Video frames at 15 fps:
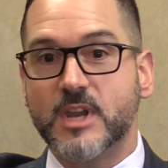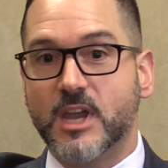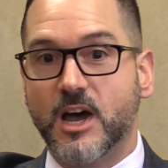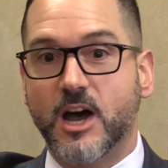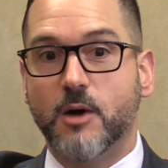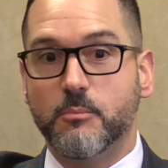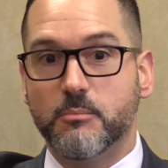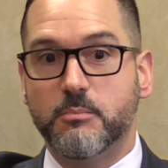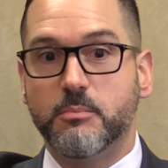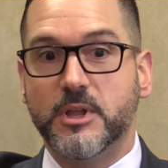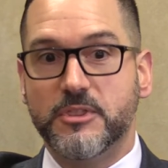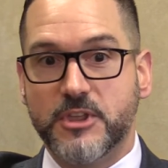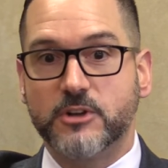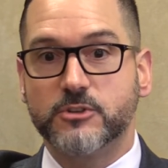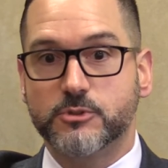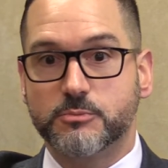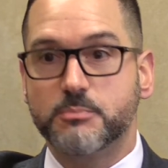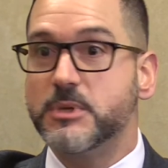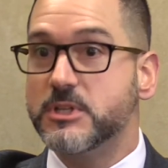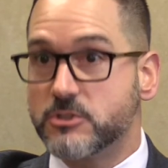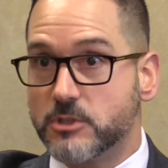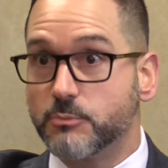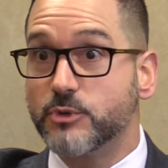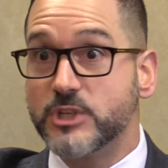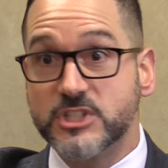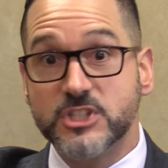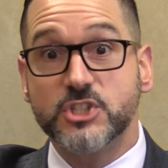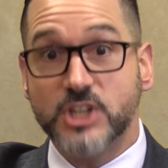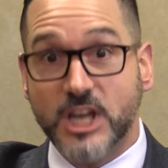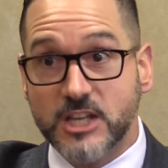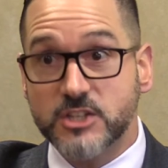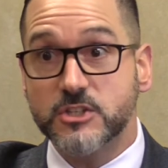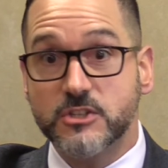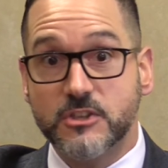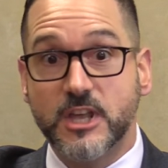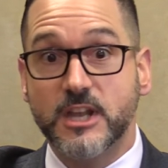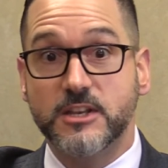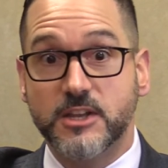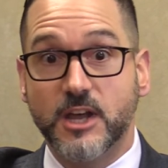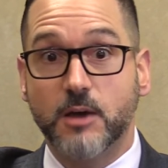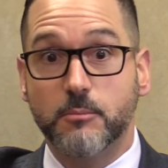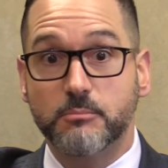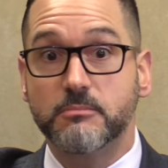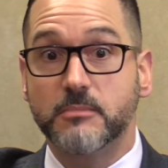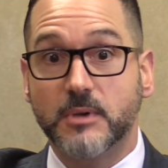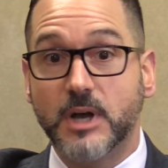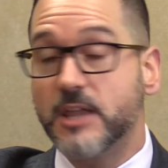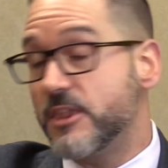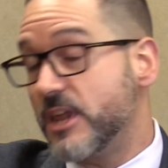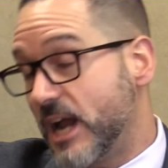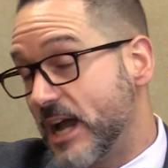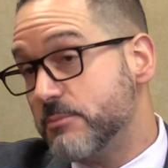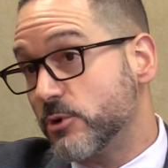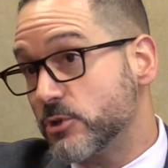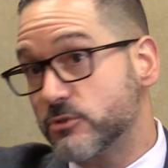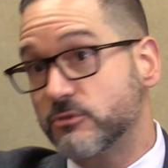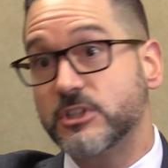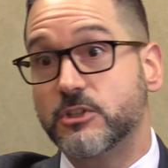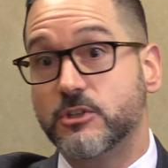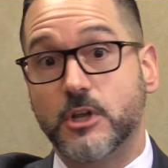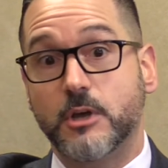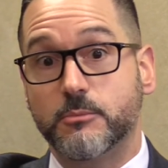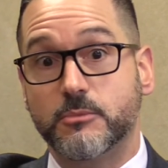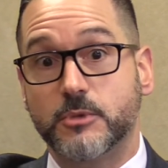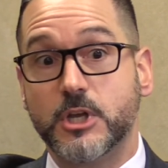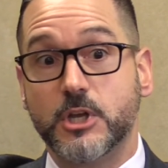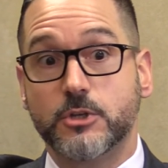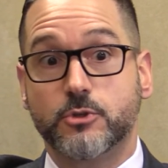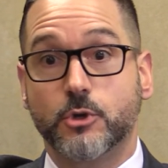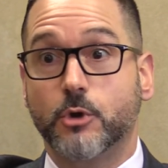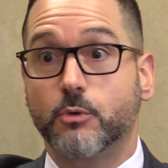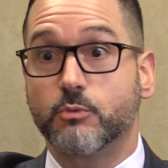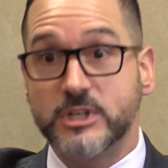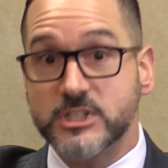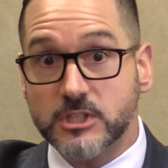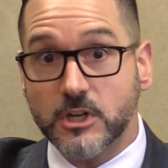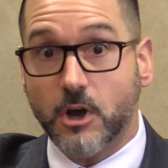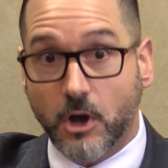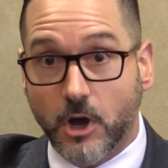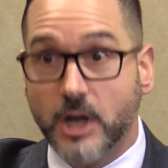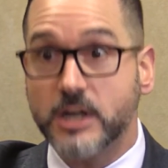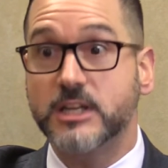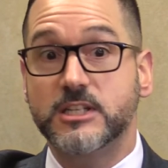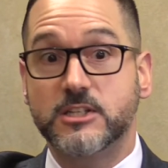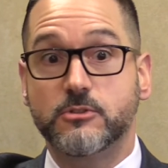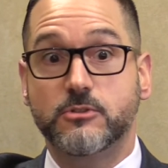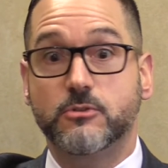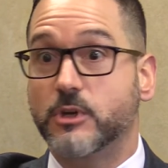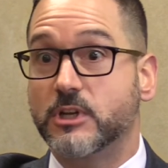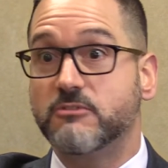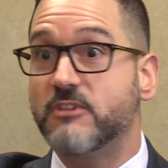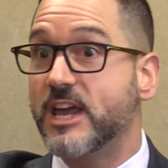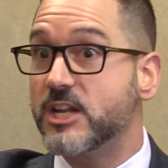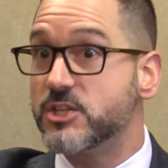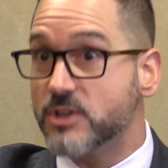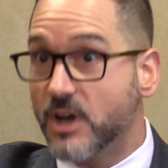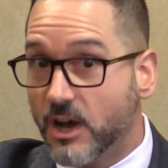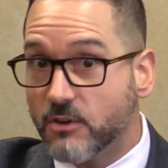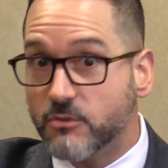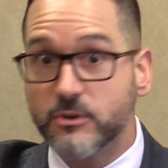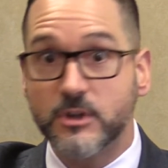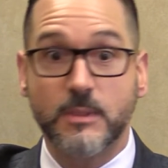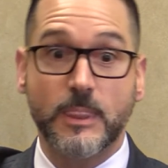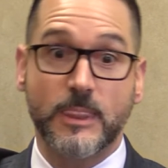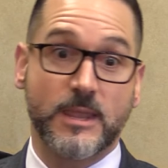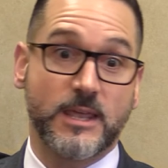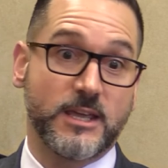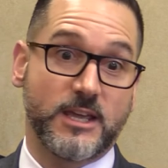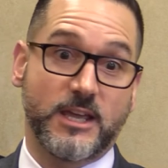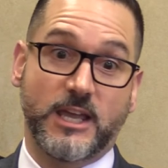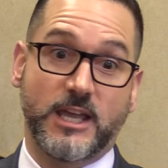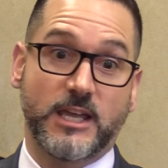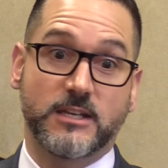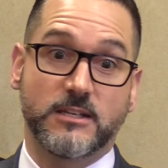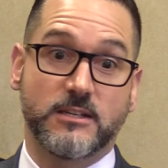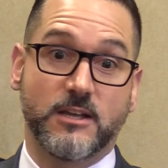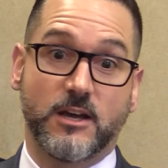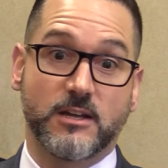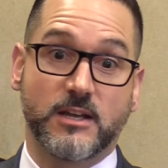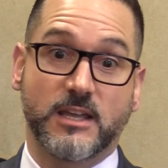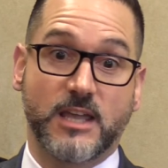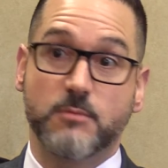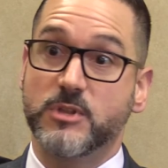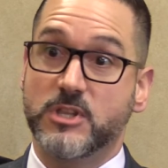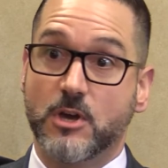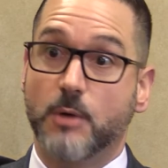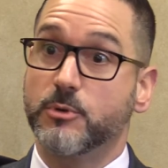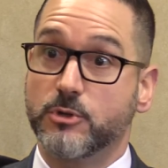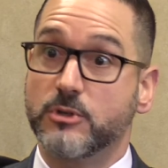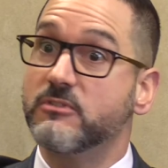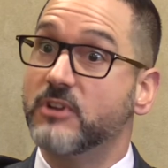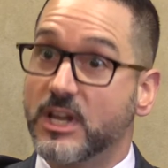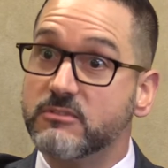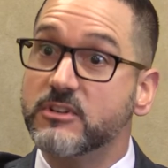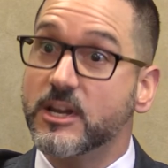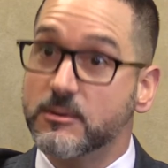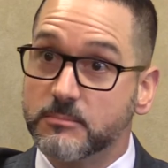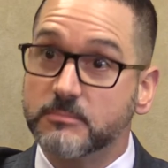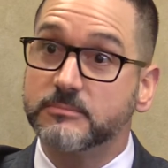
But there's been some recent changes that I personally took a risk on and took advantage of, and it gave me the opportunity of a lifetime.